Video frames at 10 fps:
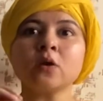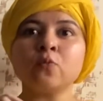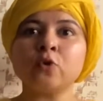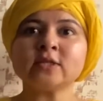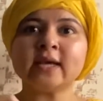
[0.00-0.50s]

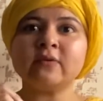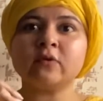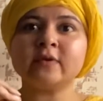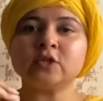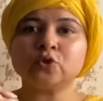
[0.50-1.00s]

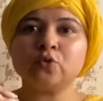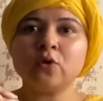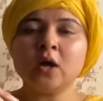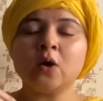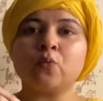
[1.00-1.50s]
Whatever we
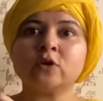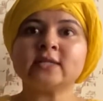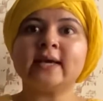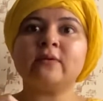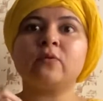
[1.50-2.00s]
do,
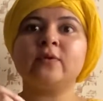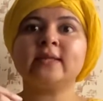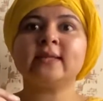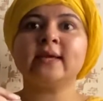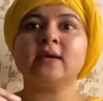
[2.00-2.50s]
whatever we
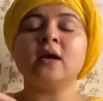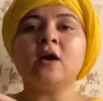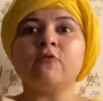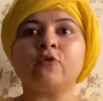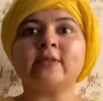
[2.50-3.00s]
think,
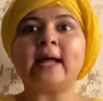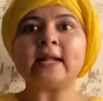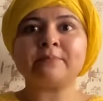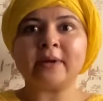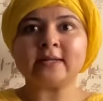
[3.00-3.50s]
for
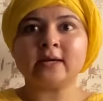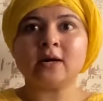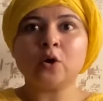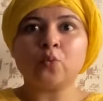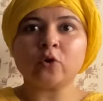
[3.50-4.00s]
that matter,
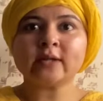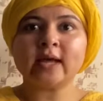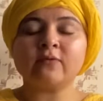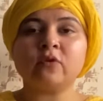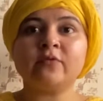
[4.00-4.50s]

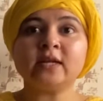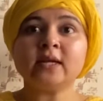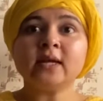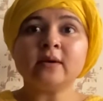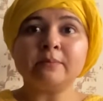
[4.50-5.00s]
whatever
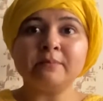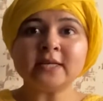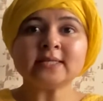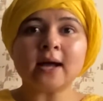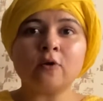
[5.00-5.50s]
we
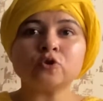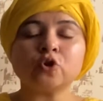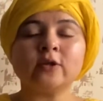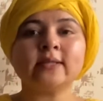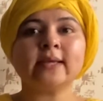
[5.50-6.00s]
miss out
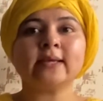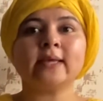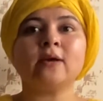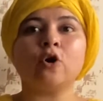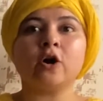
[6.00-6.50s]
on
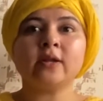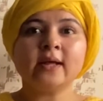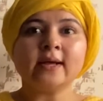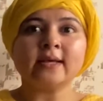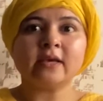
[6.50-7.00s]
thinking or
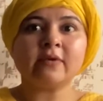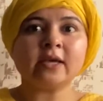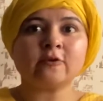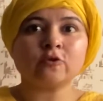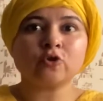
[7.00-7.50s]
giving
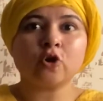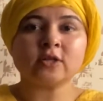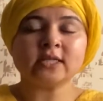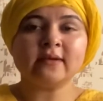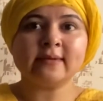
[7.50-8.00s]
it a
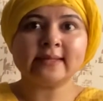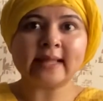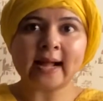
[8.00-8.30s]
thought, even